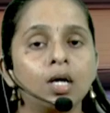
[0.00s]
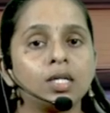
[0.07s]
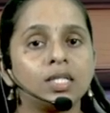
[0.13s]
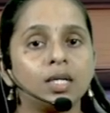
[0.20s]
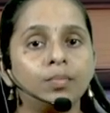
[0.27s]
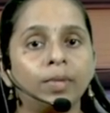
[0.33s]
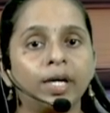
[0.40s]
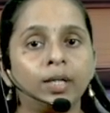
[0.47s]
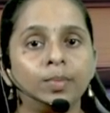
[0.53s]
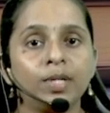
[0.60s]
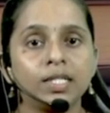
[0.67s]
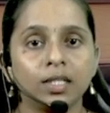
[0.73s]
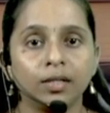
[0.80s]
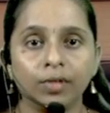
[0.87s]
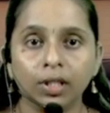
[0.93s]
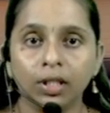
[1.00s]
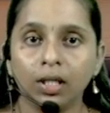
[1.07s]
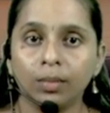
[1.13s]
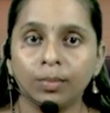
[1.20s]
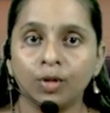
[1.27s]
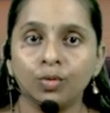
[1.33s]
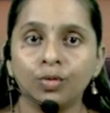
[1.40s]
Some might be saving the
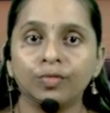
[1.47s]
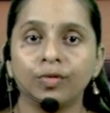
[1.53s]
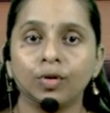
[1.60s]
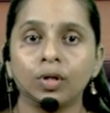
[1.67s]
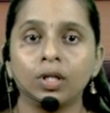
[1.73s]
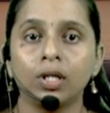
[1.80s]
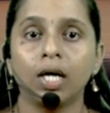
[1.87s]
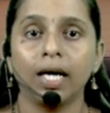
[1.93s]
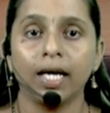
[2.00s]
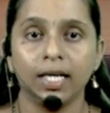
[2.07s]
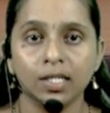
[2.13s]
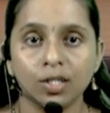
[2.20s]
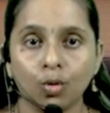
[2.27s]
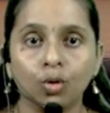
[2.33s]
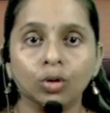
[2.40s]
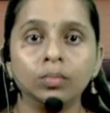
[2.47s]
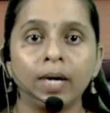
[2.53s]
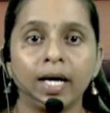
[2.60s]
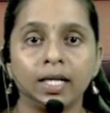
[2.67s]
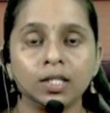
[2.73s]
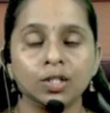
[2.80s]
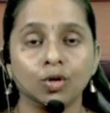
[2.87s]
amount for his own
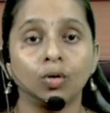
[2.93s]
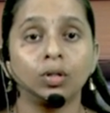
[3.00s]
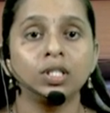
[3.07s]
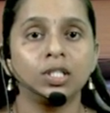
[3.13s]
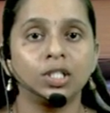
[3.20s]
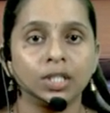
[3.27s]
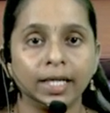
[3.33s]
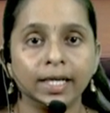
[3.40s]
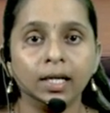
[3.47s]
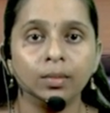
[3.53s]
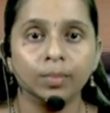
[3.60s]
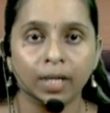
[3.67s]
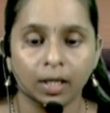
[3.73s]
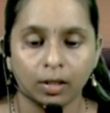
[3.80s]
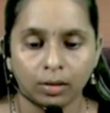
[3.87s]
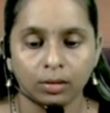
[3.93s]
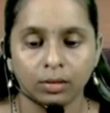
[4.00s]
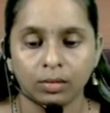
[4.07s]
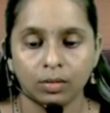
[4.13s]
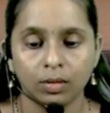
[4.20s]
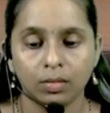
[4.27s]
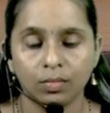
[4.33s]
marriage or the
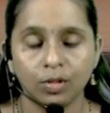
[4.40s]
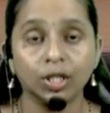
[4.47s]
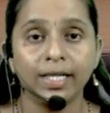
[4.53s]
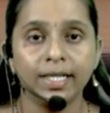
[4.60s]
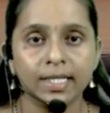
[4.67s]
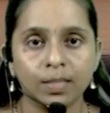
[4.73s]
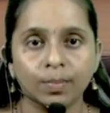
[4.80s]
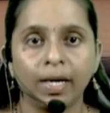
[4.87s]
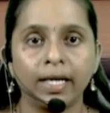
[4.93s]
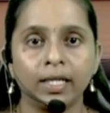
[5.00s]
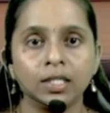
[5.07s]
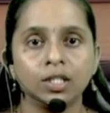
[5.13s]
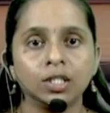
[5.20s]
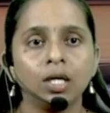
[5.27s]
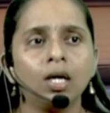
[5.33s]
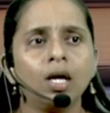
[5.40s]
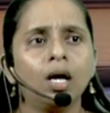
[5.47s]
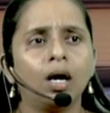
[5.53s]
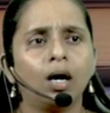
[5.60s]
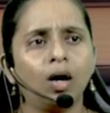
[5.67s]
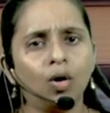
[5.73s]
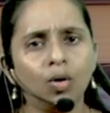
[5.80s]
child's marriage,
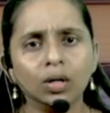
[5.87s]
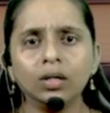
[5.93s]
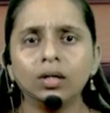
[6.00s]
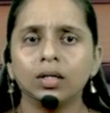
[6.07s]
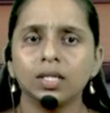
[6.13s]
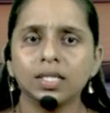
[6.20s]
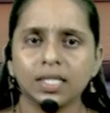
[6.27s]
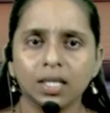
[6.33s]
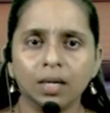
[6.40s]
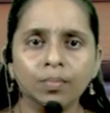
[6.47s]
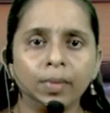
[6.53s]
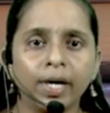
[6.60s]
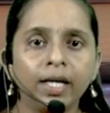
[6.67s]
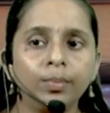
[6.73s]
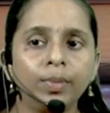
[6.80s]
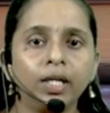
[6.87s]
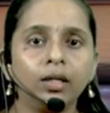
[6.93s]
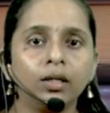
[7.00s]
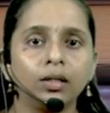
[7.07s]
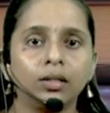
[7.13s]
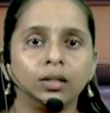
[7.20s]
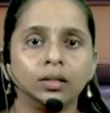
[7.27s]
or some might
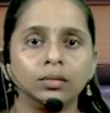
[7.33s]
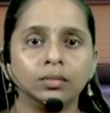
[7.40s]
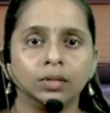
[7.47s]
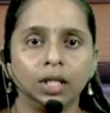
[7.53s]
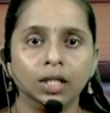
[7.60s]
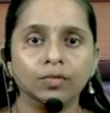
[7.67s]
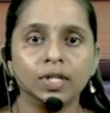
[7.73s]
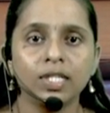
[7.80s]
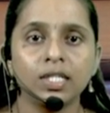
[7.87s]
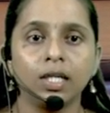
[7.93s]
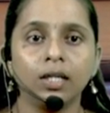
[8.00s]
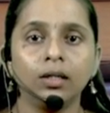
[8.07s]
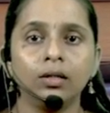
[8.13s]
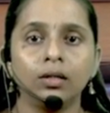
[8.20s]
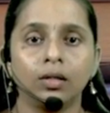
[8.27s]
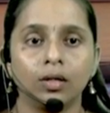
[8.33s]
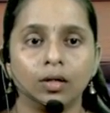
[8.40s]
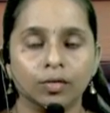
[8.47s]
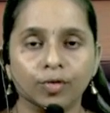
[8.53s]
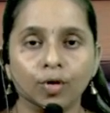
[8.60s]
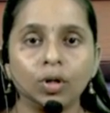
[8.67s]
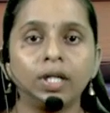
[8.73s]
be investing
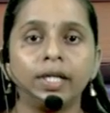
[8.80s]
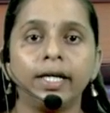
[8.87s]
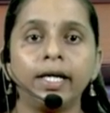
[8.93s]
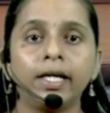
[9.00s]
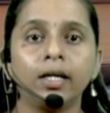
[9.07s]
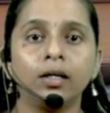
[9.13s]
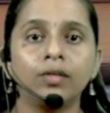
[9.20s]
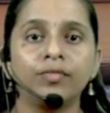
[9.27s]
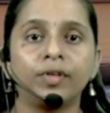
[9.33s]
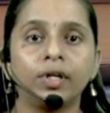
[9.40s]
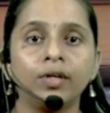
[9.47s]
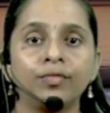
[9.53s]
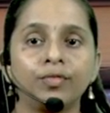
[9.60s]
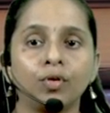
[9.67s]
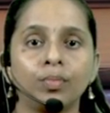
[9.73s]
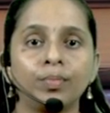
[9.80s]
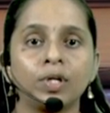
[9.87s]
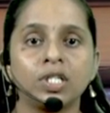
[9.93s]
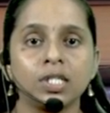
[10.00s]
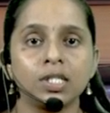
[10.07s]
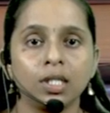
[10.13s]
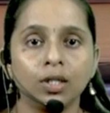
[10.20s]
for creating a fund for
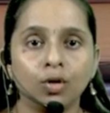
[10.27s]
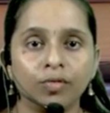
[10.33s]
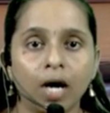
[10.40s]
purchasing of